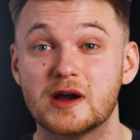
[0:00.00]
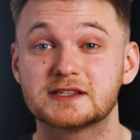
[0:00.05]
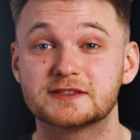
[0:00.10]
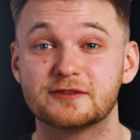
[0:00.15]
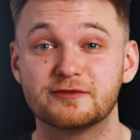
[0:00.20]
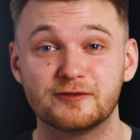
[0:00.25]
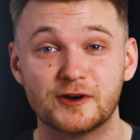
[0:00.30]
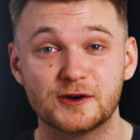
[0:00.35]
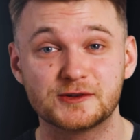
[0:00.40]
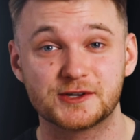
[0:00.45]
as
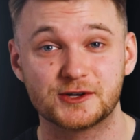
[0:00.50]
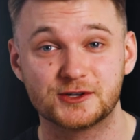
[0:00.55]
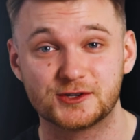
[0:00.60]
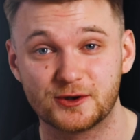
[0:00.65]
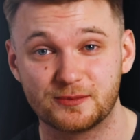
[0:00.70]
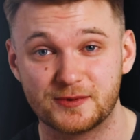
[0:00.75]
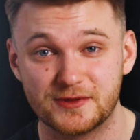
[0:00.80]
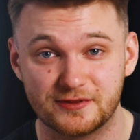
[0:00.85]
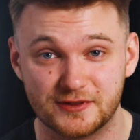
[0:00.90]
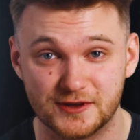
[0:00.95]
a
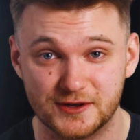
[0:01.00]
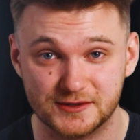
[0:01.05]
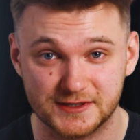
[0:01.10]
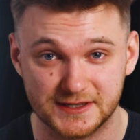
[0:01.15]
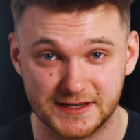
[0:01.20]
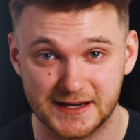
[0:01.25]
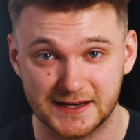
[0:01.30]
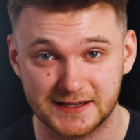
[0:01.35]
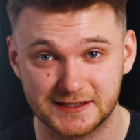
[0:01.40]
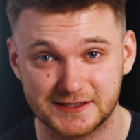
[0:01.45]
Photoshop
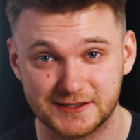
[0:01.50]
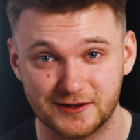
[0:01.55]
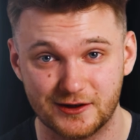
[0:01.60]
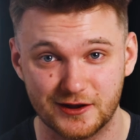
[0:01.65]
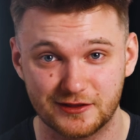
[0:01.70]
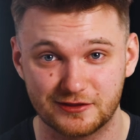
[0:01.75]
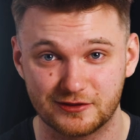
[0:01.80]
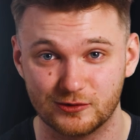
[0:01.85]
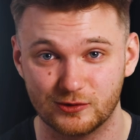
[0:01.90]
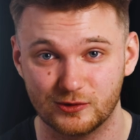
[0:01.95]
enthusiast,
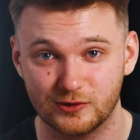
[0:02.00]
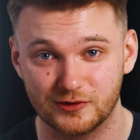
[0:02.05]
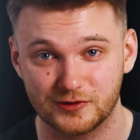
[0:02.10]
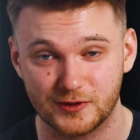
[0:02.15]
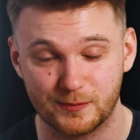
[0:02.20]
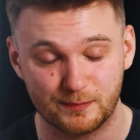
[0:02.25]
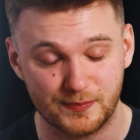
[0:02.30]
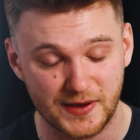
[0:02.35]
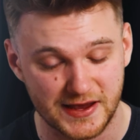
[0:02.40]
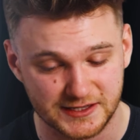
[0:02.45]
I thought
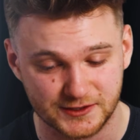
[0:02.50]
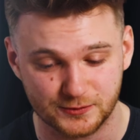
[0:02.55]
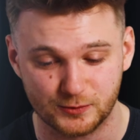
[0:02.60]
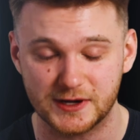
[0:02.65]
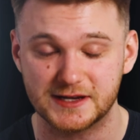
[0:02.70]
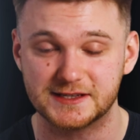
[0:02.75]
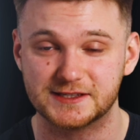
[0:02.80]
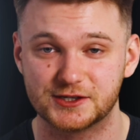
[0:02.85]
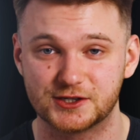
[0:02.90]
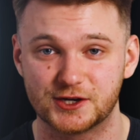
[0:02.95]
the best
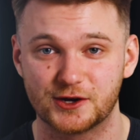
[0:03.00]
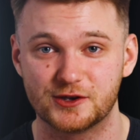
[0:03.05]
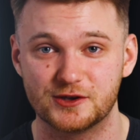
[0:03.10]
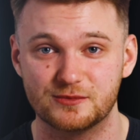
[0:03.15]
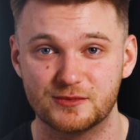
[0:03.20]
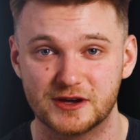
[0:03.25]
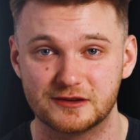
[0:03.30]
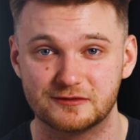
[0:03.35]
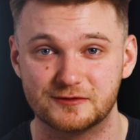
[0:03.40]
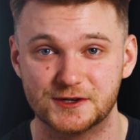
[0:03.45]
way to show
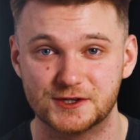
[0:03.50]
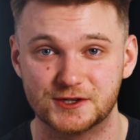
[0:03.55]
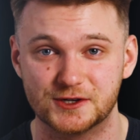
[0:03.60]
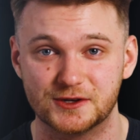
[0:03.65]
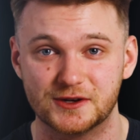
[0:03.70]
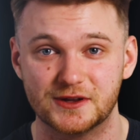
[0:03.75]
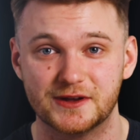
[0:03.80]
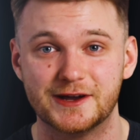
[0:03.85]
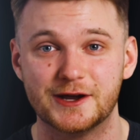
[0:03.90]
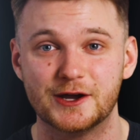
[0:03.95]
you my
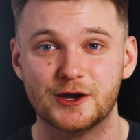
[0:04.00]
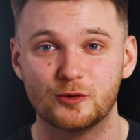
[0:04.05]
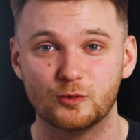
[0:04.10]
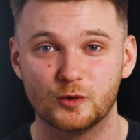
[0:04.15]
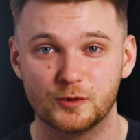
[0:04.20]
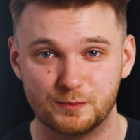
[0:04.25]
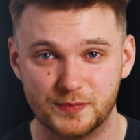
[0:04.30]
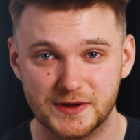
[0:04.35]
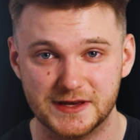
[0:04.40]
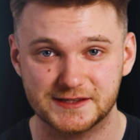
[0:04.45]
vision
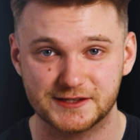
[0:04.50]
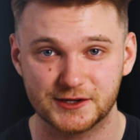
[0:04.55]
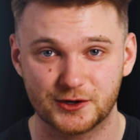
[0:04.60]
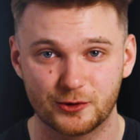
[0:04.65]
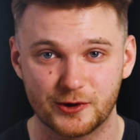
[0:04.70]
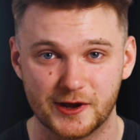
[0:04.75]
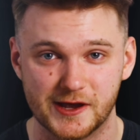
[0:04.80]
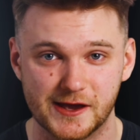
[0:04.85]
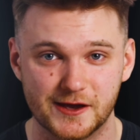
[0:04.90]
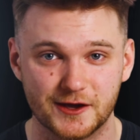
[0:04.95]
would be to
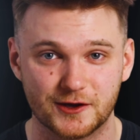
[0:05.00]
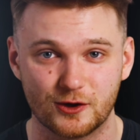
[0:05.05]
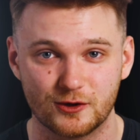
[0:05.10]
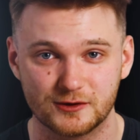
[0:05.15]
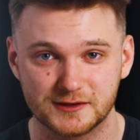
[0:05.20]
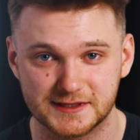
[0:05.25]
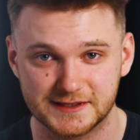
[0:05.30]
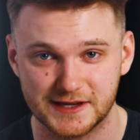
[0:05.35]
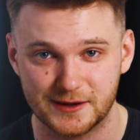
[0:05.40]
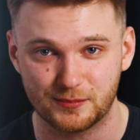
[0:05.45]
create a
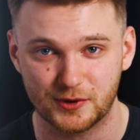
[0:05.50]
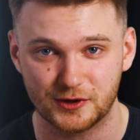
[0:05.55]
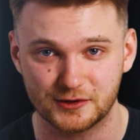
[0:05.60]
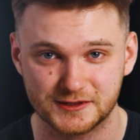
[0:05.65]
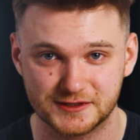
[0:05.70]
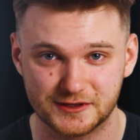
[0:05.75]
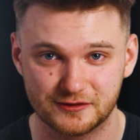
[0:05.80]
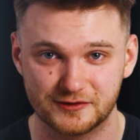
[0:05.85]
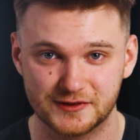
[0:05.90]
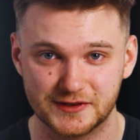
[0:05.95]
concept
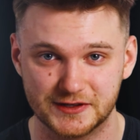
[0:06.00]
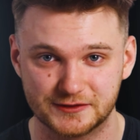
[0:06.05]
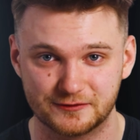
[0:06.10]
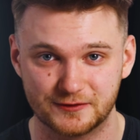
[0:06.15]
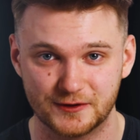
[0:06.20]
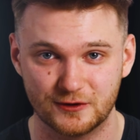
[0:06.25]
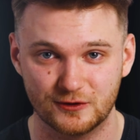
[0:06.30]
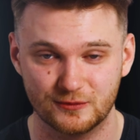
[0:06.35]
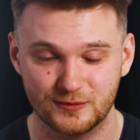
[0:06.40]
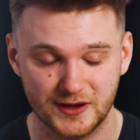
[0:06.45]
poster for this
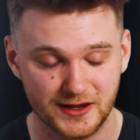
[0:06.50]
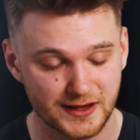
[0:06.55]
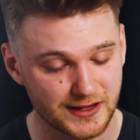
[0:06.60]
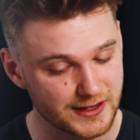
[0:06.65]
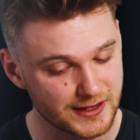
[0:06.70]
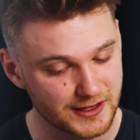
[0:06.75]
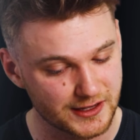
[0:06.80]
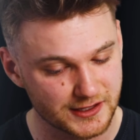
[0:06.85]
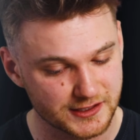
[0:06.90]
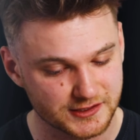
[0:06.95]
film.
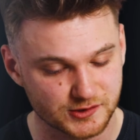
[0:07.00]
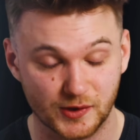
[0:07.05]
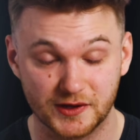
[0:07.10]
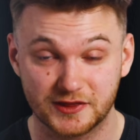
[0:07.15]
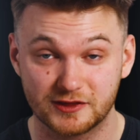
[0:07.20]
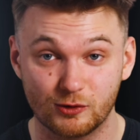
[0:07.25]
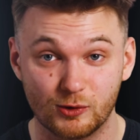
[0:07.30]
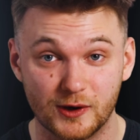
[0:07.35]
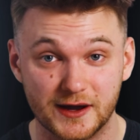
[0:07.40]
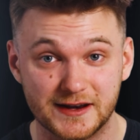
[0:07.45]
So I
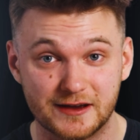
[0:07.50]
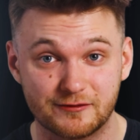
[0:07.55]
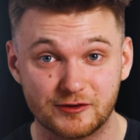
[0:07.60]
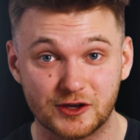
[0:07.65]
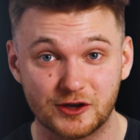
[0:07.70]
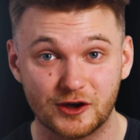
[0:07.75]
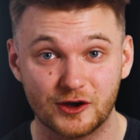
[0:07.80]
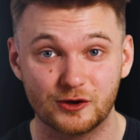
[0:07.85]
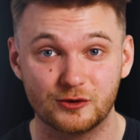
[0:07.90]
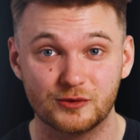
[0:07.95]
thought I'd have a
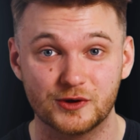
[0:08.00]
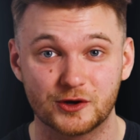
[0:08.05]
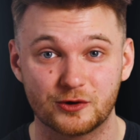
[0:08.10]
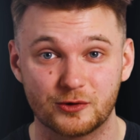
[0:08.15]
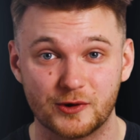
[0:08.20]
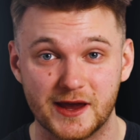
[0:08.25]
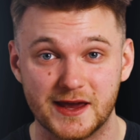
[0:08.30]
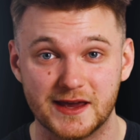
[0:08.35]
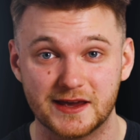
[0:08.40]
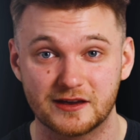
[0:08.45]
go at
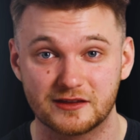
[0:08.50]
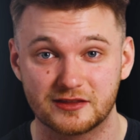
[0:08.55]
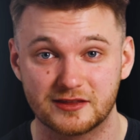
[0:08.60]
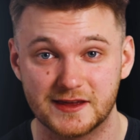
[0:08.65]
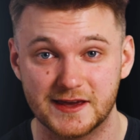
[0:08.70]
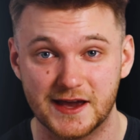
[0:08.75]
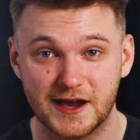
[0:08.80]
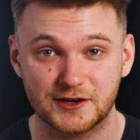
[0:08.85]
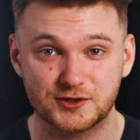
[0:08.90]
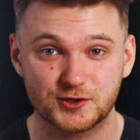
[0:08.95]
creating a
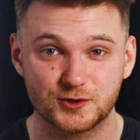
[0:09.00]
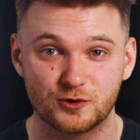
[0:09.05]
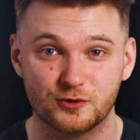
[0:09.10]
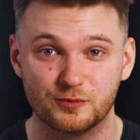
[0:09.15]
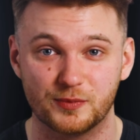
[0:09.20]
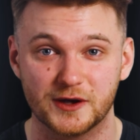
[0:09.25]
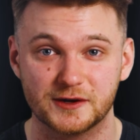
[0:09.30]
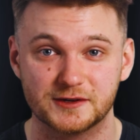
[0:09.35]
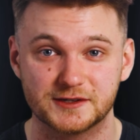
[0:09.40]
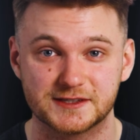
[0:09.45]
theatrical
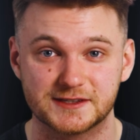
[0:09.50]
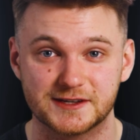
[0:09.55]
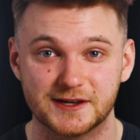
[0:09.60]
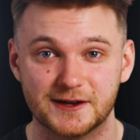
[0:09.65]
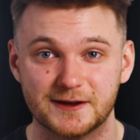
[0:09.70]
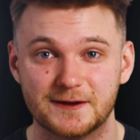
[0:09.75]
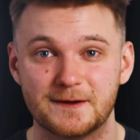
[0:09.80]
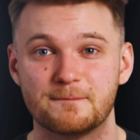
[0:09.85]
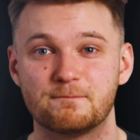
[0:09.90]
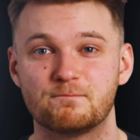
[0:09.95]

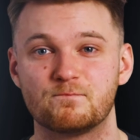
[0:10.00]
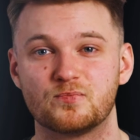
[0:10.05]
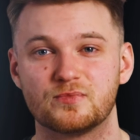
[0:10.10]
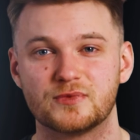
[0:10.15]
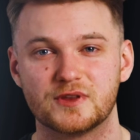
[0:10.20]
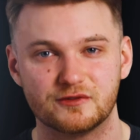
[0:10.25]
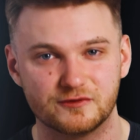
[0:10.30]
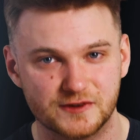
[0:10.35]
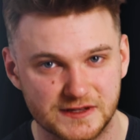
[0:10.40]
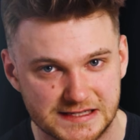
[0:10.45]
poster
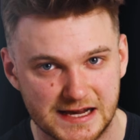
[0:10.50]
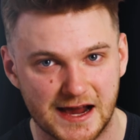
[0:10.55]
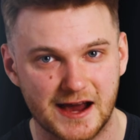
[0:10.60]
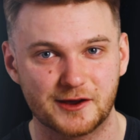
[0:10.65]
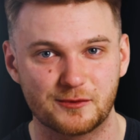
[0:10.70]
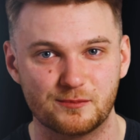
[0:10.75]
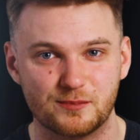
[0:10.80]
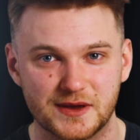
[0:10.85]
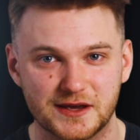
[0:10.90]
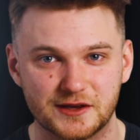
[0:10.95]
for
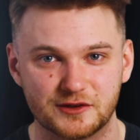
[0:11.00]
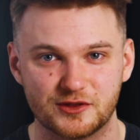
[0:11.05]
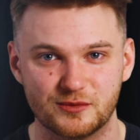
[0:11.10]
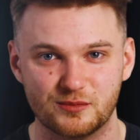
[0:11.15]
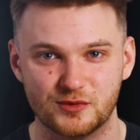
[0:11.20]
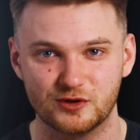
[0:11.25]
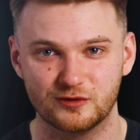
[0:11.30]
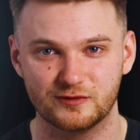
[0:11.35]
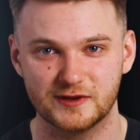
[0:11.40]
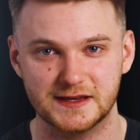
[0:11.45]
Tag Bink the
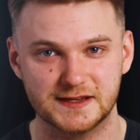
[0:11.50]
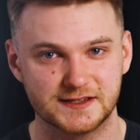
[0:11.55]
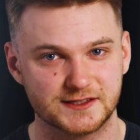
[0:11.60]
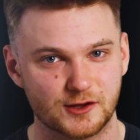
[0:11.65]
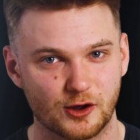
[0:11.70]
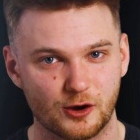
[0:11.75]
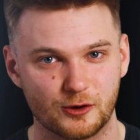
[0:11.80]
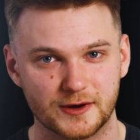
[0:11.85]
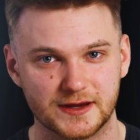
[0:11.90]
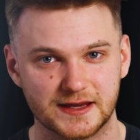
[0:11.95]
movie
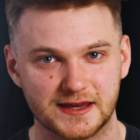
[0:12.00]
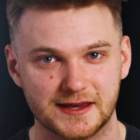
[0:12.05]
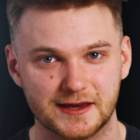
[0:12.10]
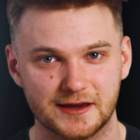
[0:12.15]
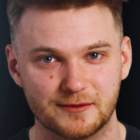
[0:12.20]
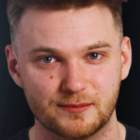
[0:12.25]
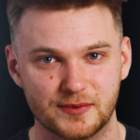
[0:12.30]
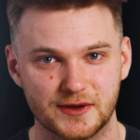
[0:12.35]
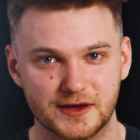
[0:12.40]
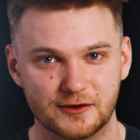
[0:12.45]
starring
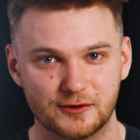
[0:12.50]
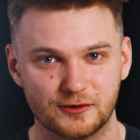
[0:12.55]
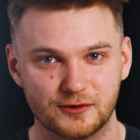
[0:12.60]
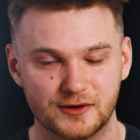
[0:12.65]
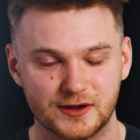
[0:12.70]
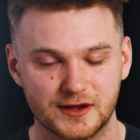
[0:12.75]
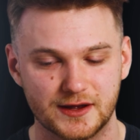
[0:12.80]
Key Peele.